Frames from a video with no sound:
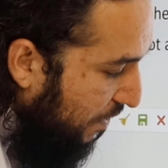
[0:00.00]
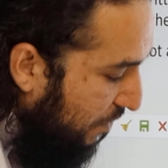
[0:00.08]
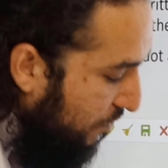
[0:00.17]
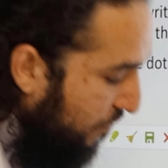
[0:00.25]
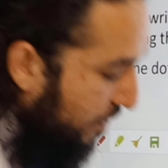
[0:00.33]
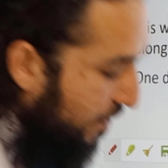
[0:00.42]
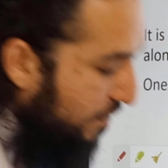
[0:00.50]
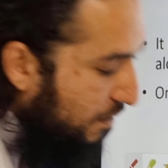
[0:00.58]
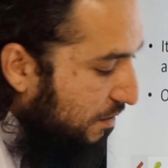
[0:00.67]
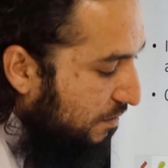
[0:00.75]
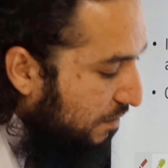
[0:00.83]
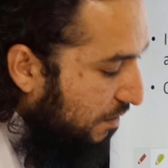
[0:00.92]
Sorry,
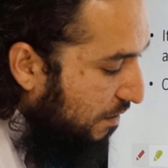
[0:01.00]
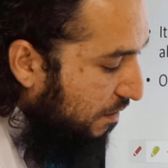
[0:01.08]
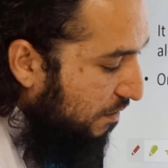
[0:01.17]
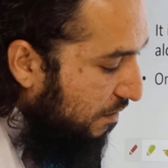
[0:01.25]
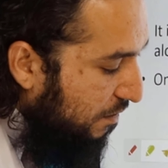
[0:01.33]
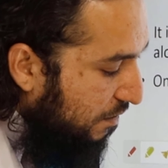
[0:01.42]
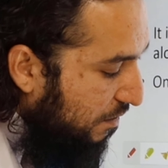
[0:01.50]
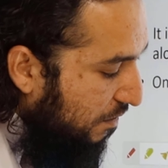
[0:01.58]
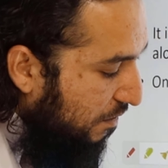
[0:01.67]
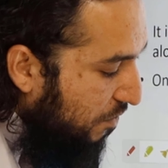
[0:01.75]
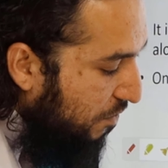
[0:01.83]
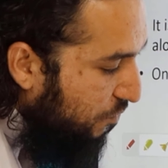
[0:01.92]
that's ghain.
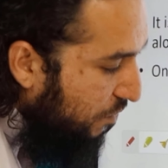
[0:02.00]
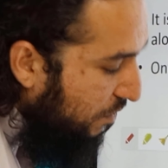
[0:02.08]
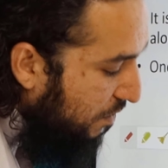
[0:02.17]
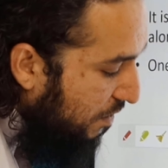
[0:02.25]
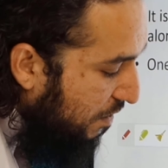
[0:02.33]
This one.